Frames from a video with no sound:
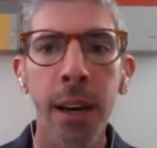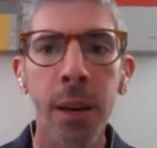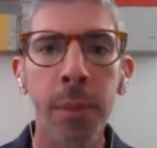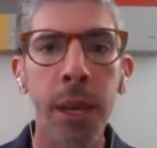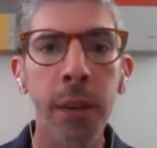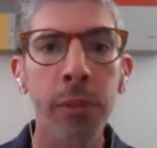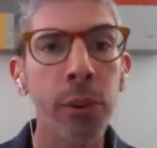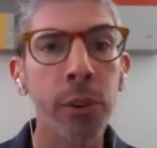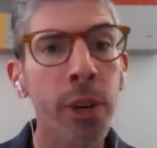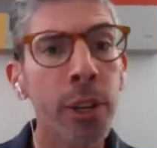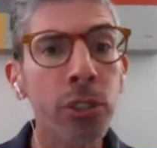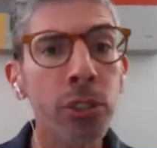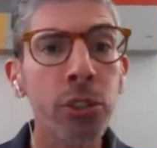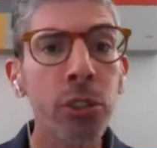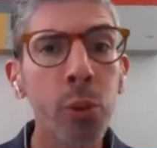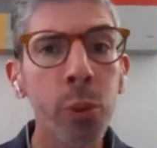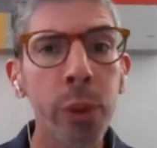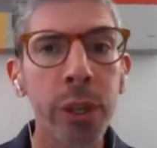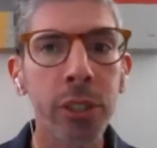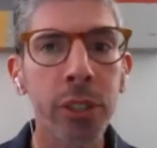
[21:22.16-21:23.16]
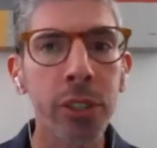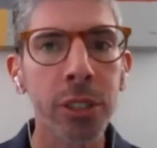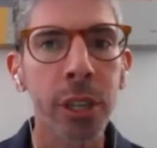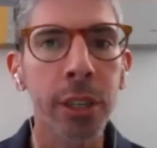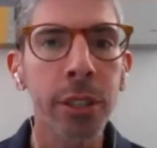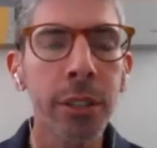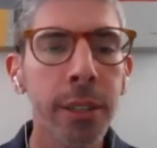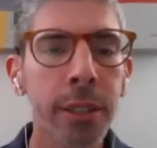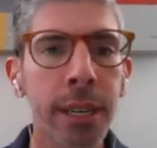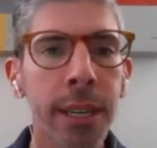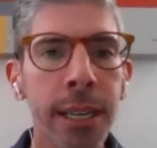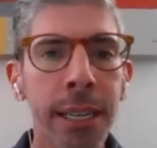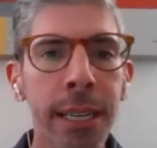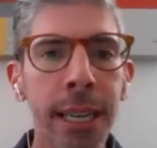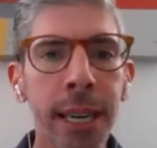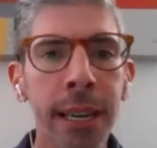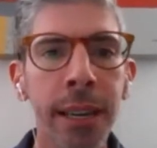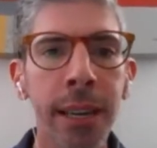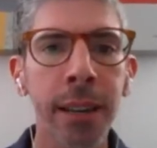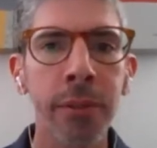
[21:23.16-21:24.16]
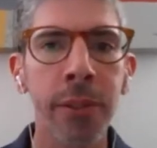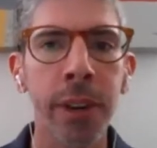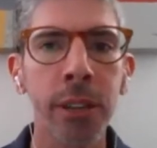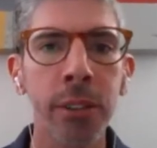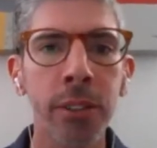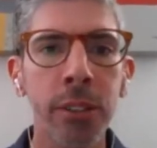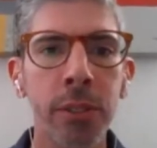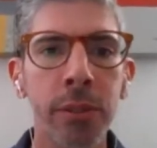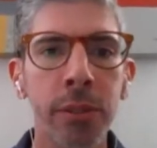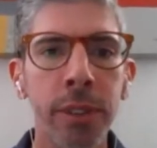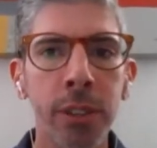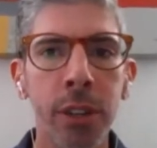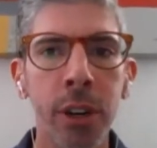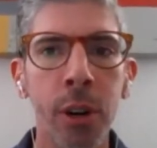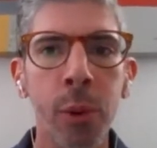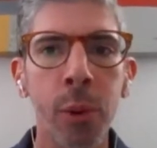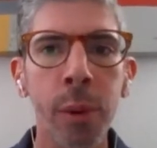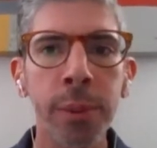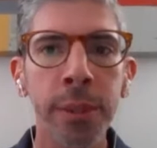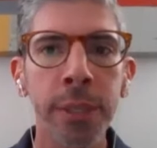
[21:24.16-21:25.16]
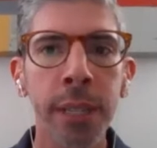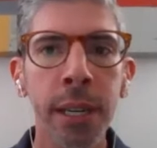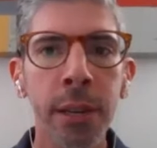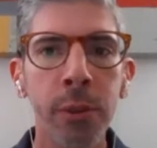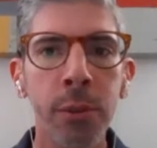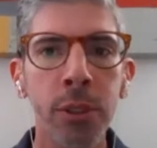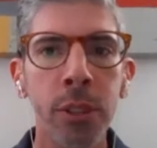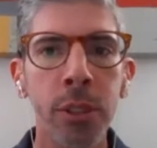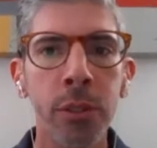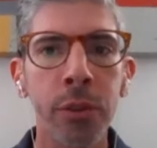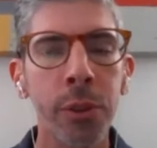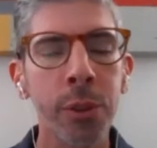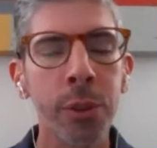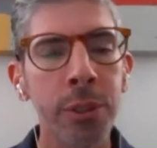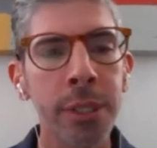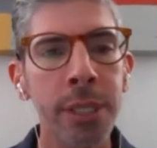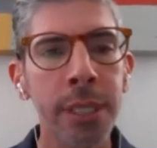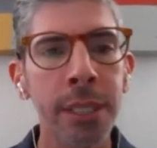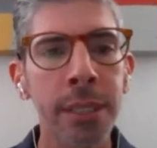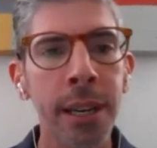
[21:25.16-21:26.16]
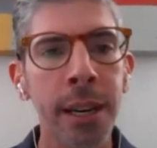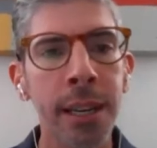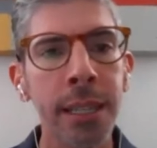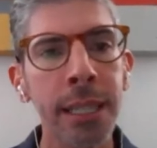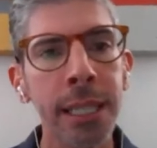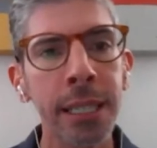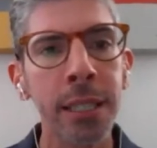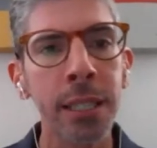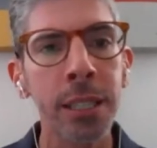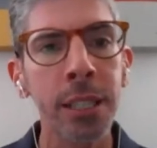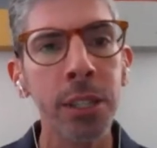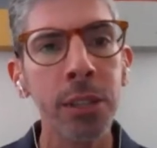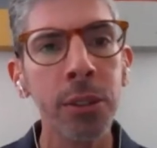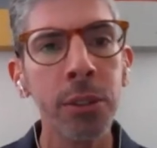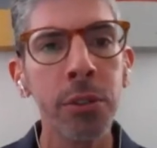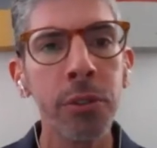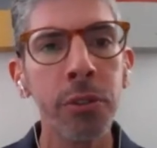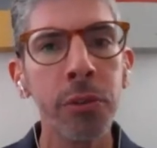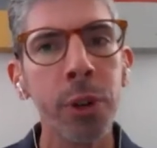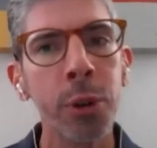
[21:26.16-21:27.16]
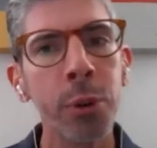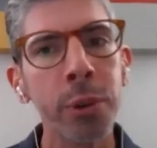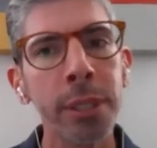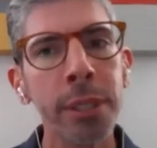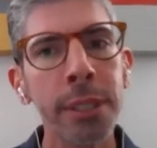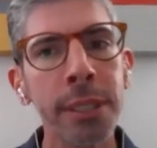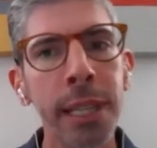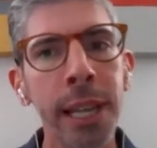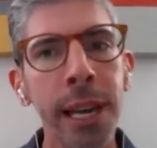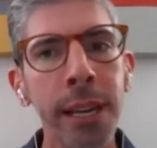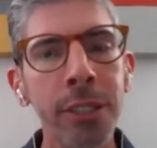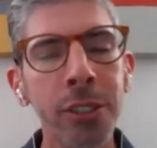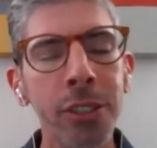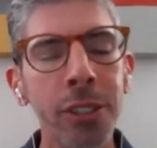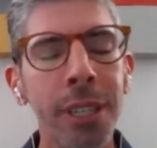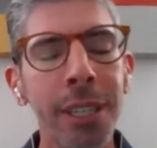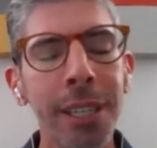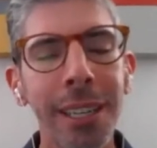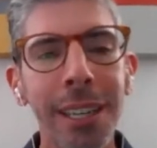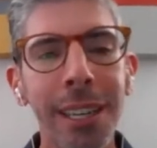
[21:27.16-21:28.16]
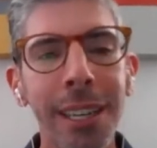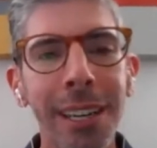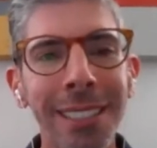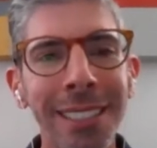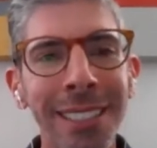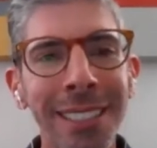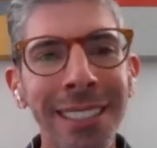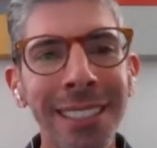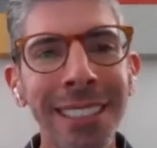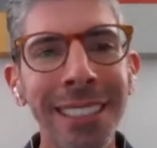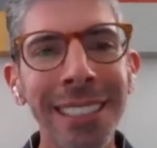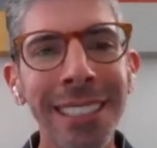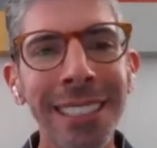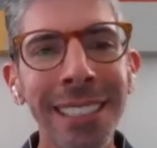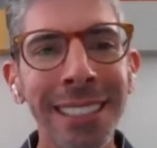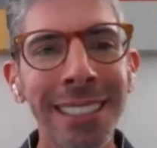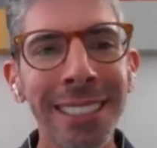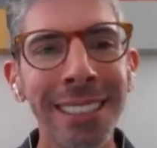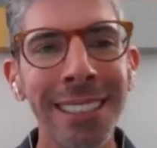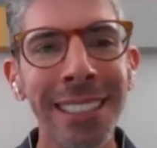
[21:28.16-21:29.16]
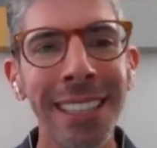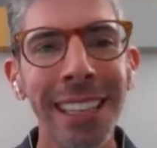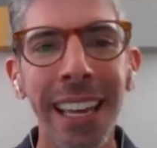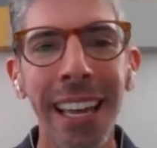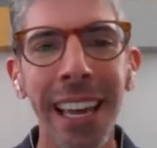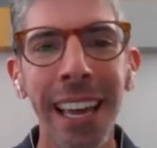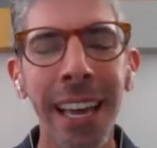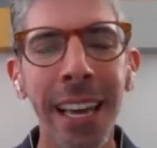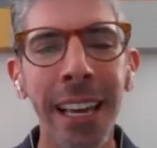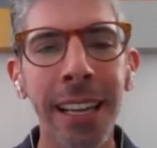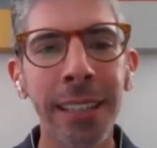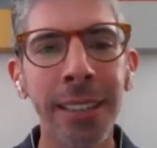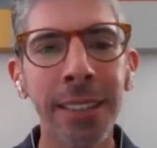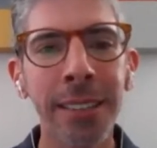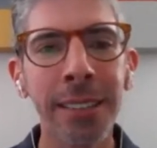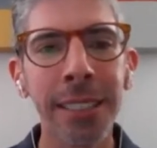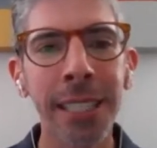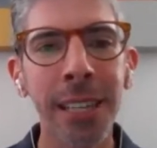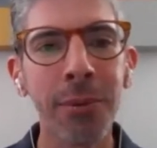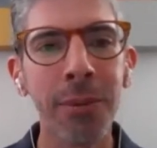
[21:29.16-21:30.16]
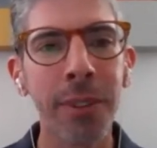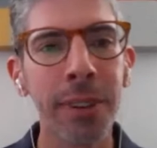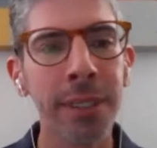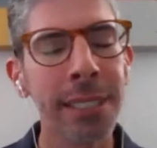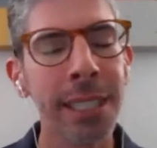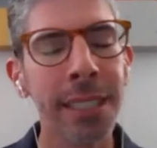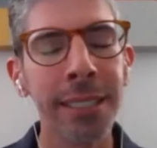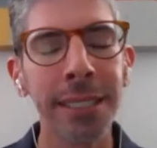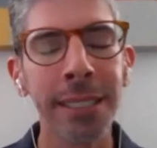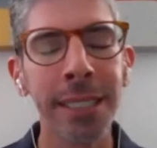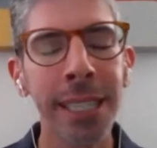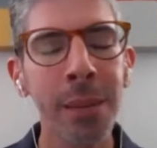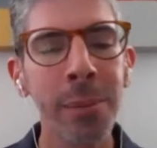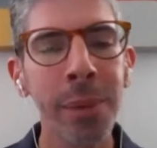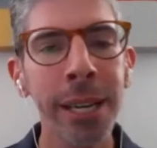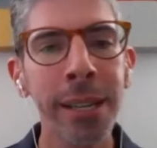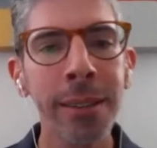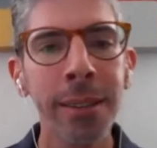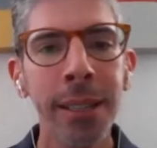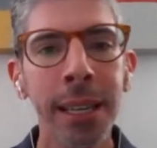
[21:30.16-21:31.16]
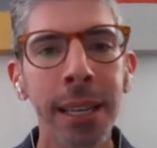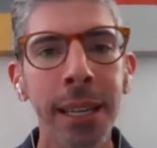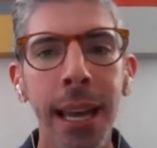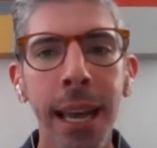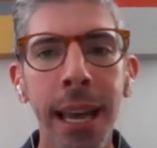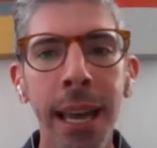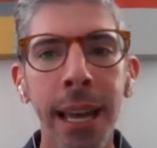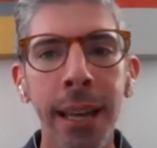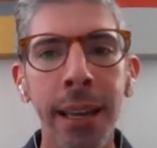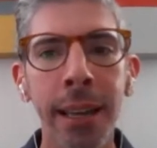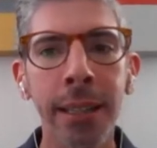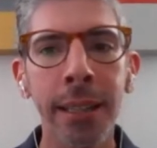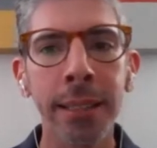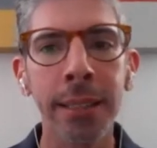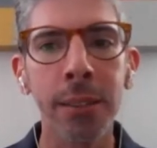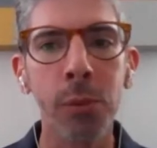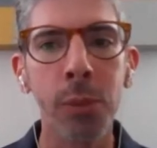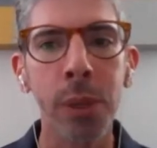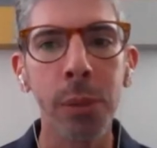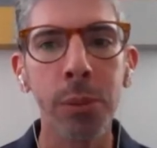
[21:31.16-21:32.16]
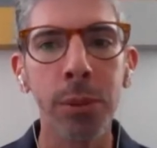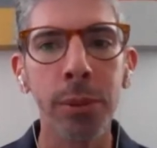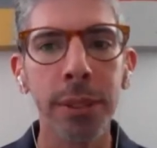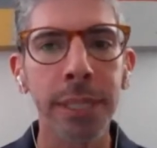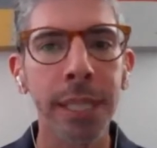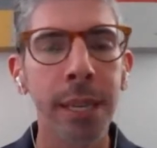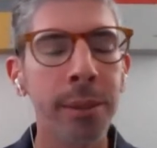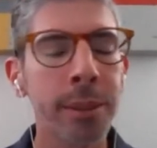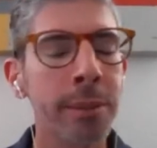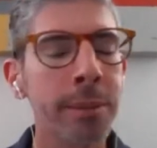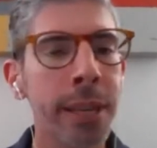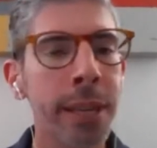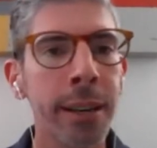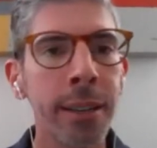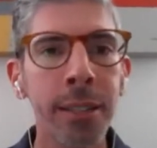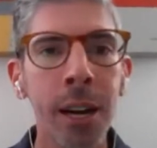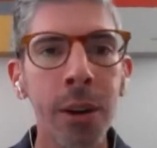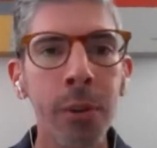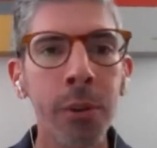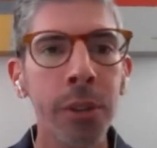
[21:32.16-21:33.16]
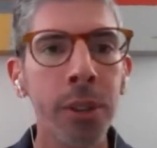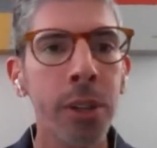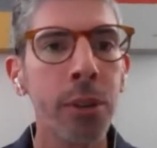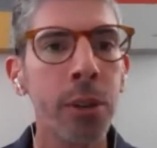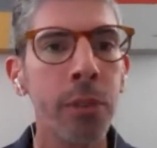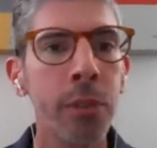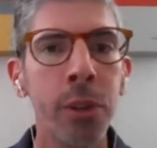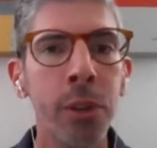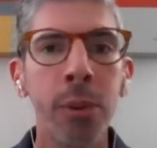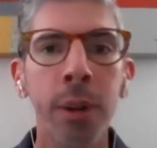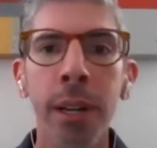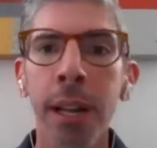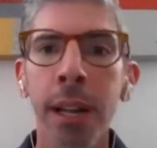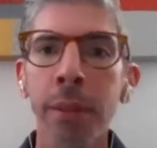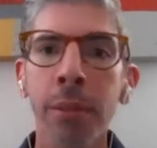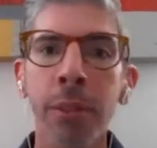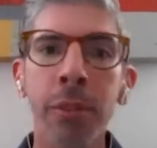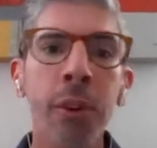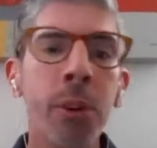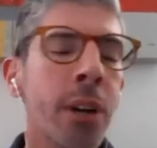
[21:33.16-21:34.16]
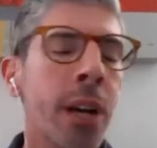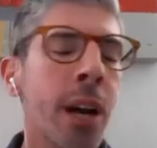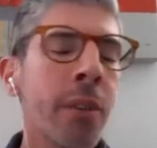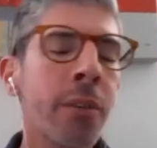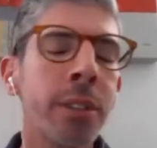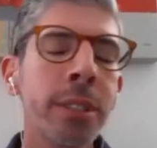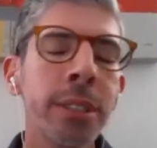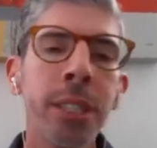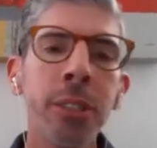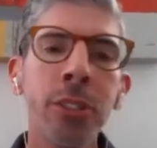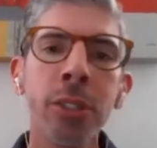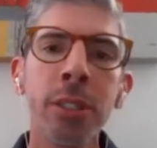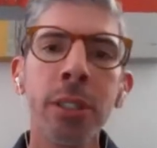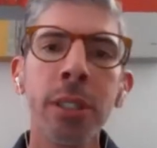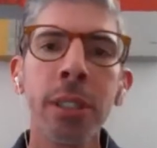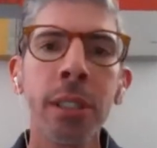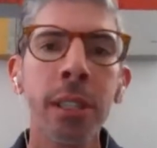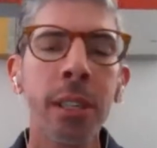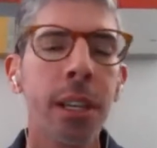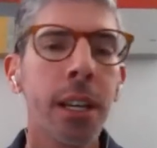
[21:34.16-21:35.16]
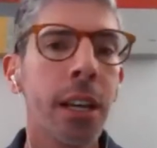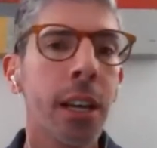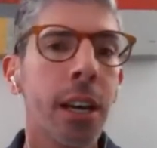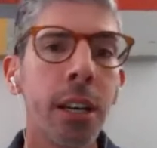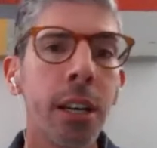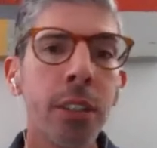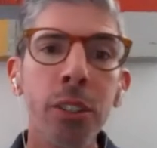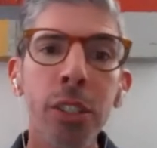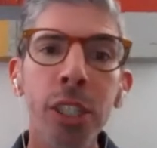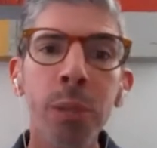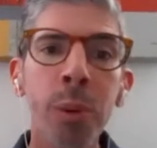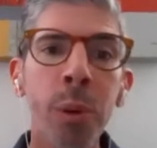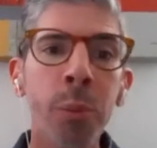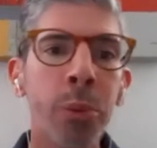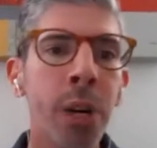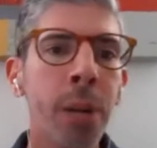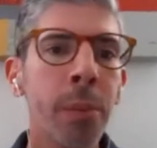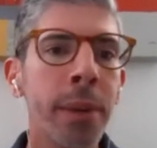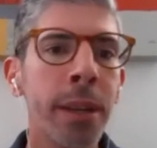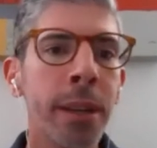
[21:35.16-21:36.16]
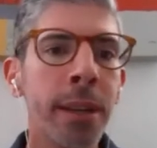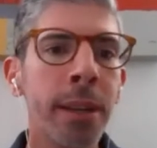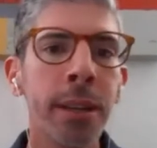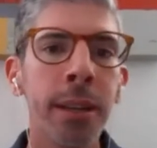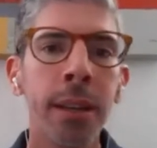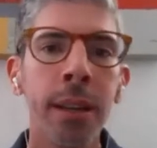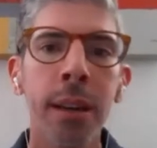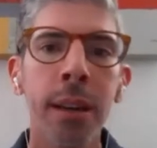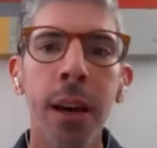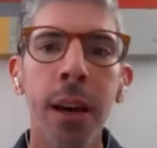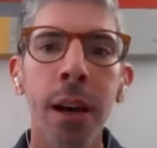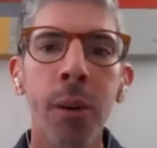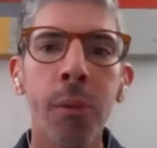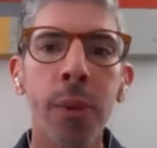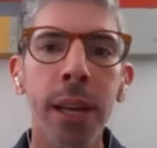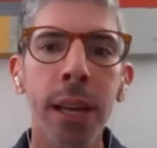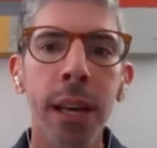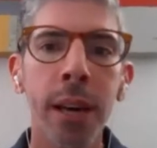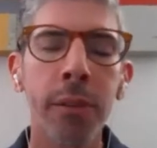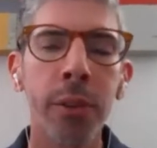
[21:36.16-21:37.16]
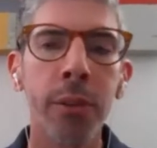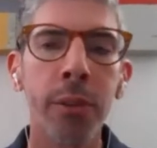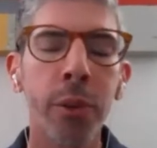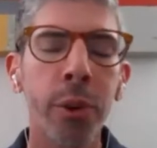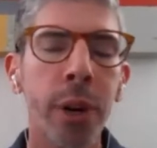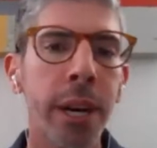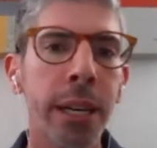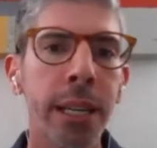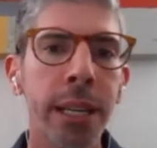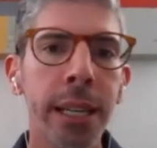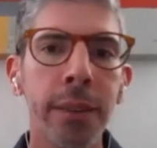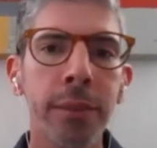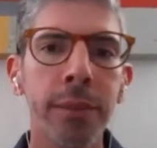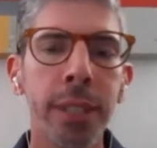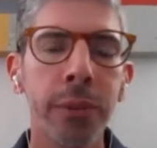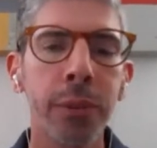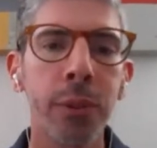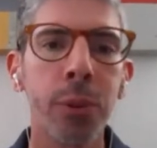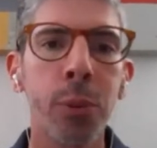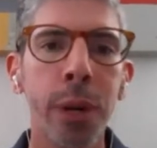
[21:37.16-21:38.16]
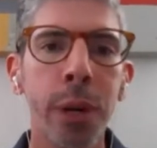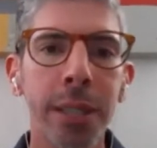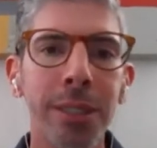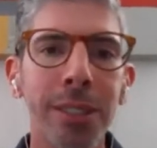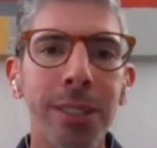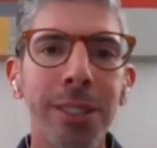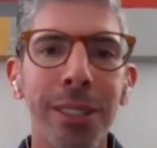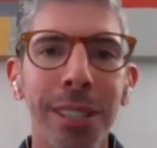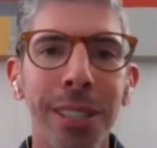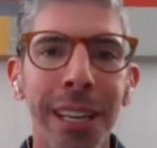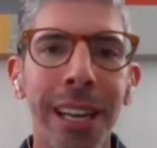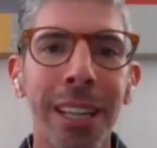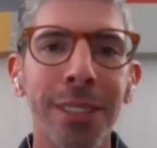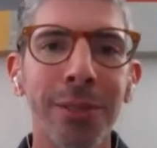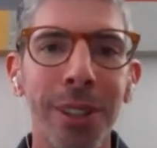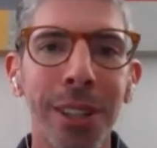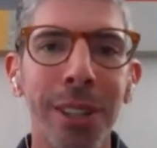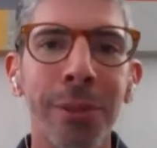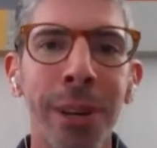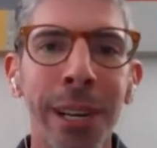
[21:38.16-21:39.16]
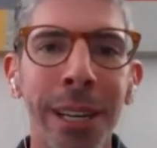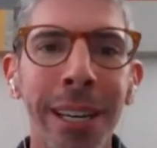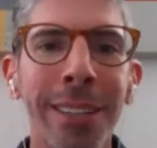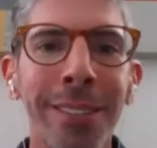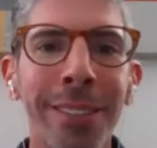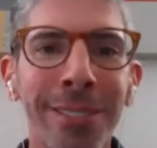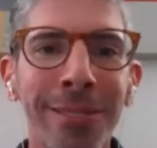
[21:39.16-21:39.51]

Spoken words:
If you're unsure where to start, again, I invite you to visit our website, which is fullerton.edu/assistant deans, and send us an email, and we will set up some time to talk with you. If you want to have a phone conversation, a Zoom appointment, we have a variety of different ways to connect with you right now.